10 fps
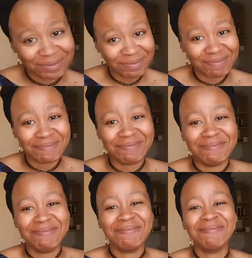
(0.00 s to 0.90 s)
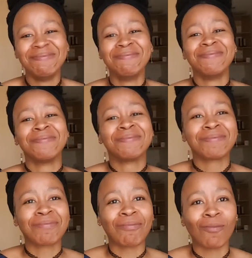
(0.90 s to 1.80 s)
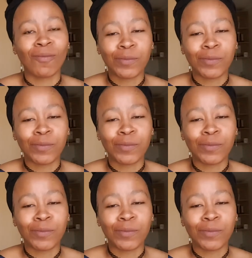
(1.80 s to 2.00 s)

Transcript: The person shown says nothing.